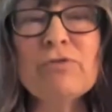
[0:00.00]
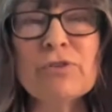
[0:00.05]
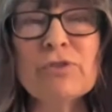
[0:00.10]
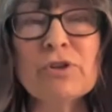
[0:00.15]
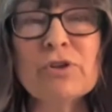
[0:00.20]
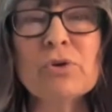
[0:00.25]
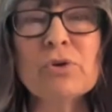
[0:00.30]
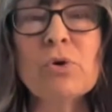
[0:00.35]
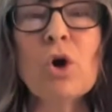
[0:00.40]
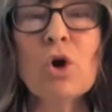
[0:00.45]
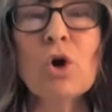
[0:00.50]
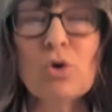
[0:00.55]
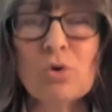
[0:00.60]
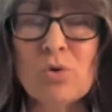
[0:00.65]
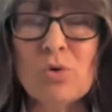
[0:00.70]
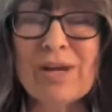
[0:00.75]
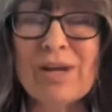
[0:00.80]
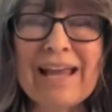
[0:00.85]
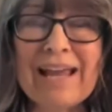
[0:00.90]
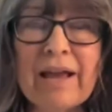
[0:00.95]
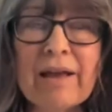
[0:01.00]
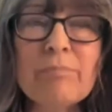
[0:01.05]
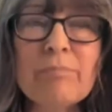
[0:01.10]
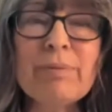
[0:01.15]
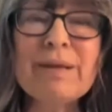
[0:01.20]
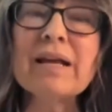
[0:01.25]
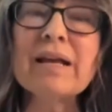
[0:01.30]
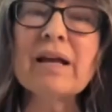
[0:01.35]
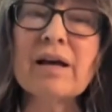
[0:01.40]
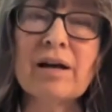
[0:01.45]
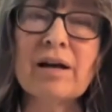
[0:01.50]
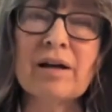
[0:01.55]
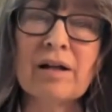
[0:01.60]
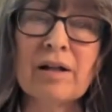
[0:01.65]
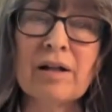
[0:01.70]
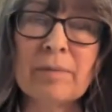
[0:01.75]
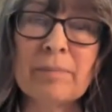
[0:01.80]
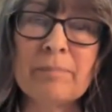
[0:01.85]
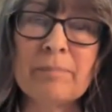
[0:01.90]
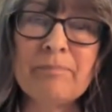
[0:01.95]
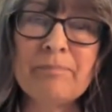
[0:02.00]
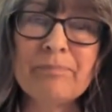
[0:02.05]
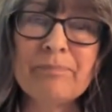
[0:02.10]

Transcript: for you who can be calm,